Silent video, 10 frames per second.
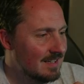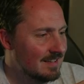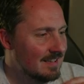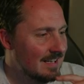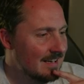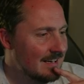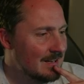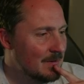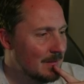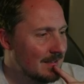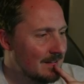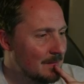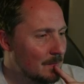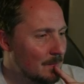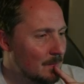99 quid at the
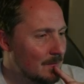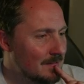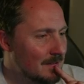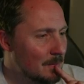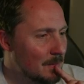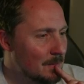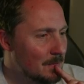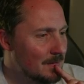Whisky World.